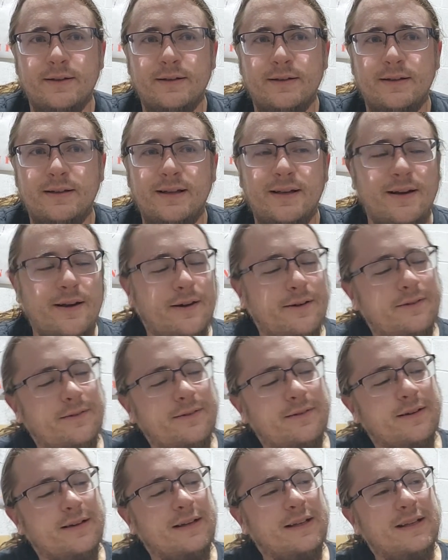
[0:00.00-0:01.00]

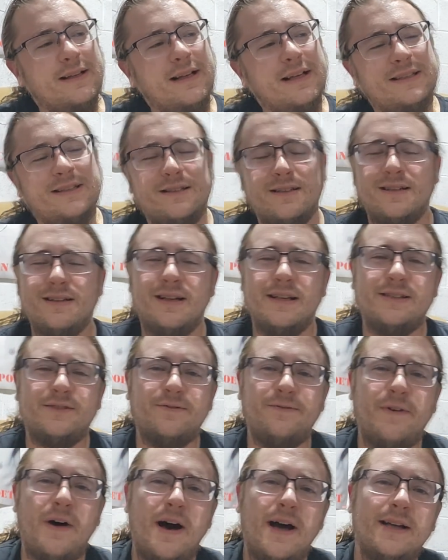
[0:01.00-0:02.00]
It's
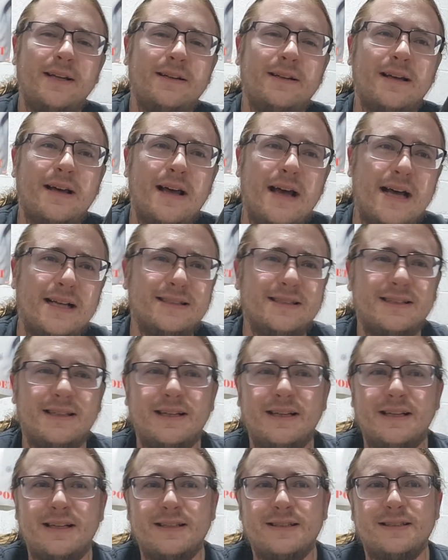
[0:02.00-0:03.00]
fine as it
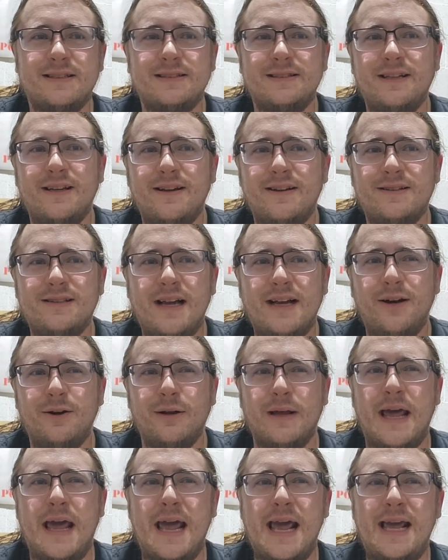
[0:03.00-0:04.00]
is. I
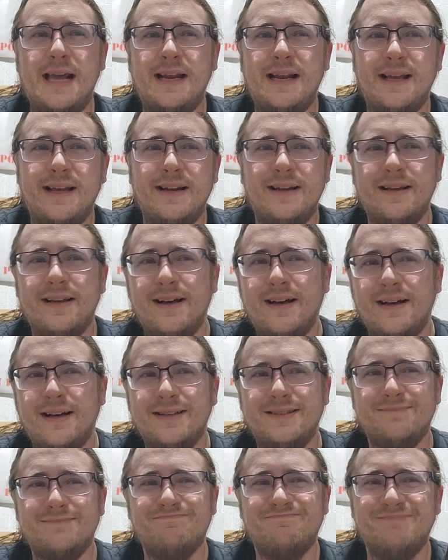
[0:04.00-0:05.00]
don't hate it.
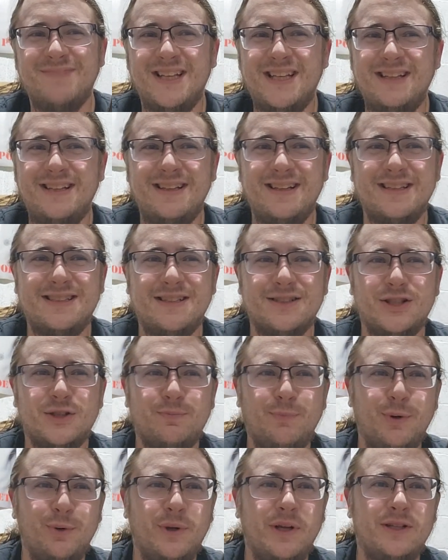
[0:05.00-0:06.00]
It's a
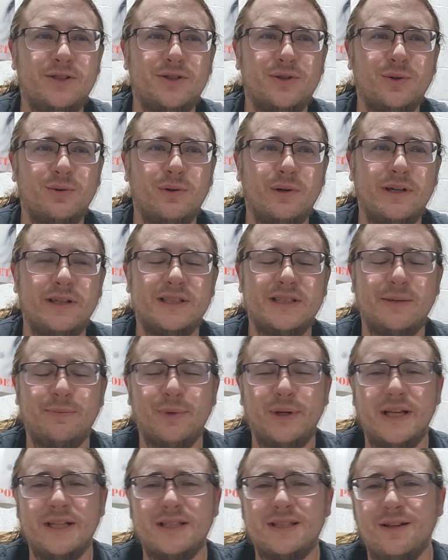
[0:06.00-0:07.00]
spooky story.
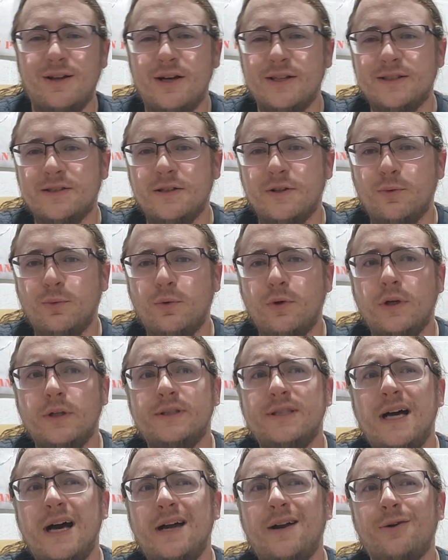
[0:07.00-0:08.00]
Someone gets lost in the
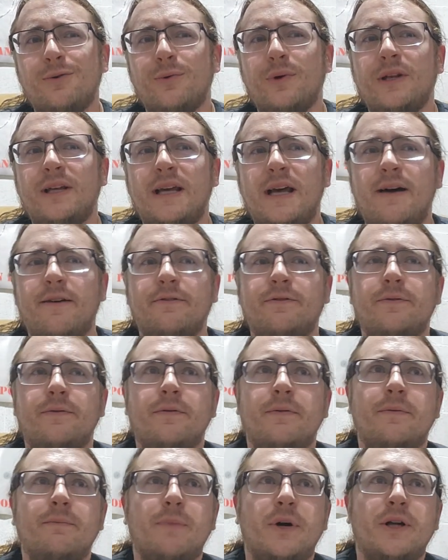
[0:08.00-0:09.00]
woods. I don't really have
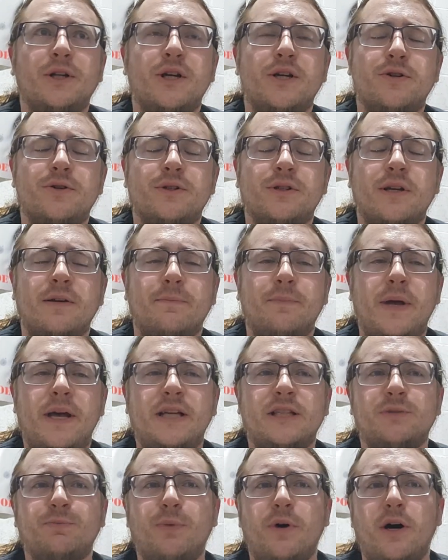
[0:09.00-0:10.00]
much interest in
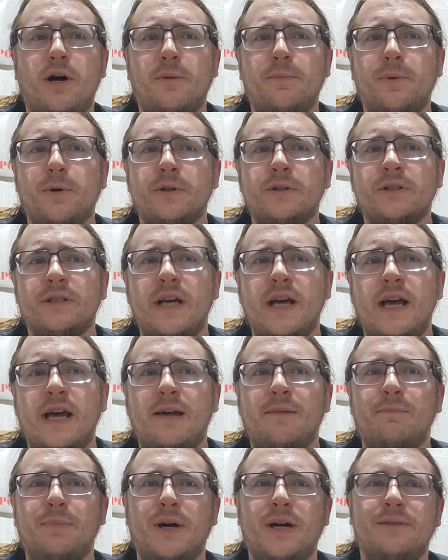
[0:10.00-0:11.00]
baseball per
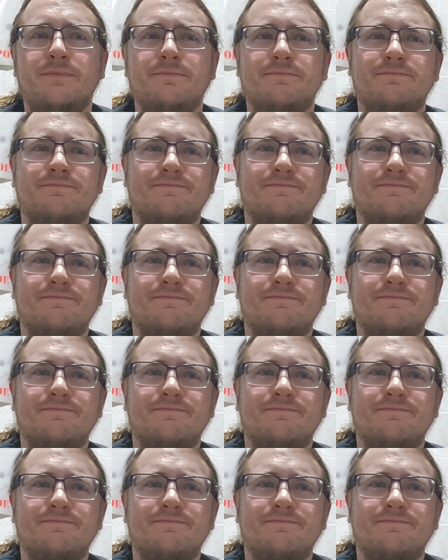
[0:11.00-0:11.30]
se, but